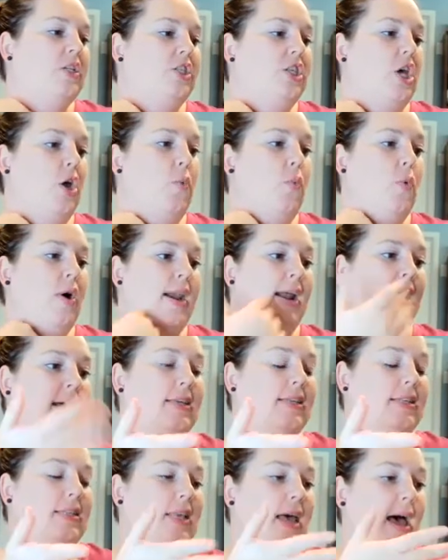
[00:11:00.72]
So what
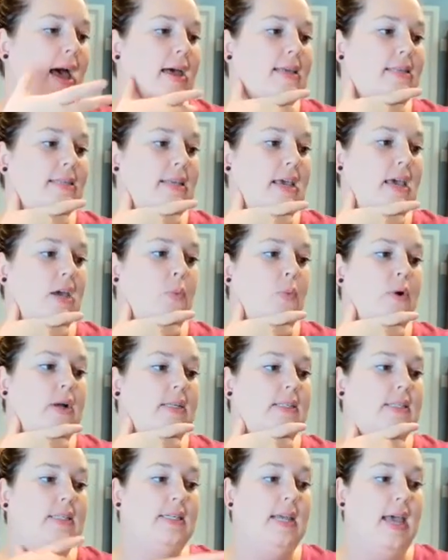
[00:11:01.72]
I said
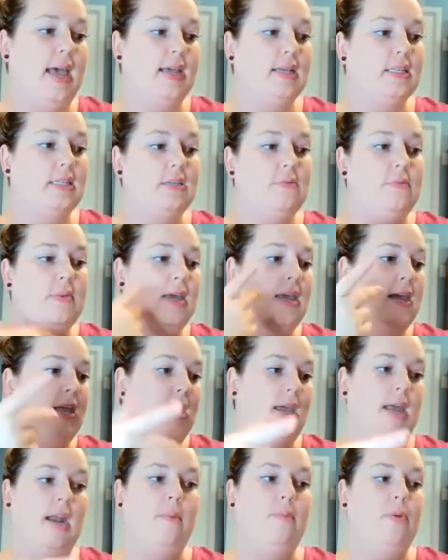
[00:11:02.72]
was text
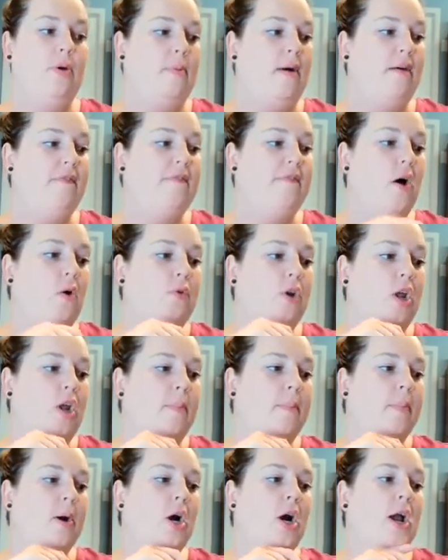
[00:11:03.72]
me, and I put my phone
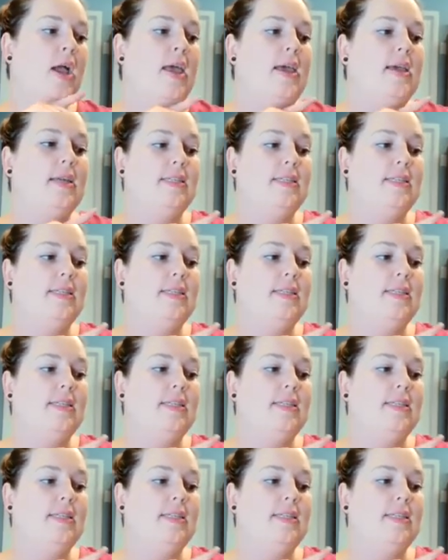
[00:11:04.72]
number,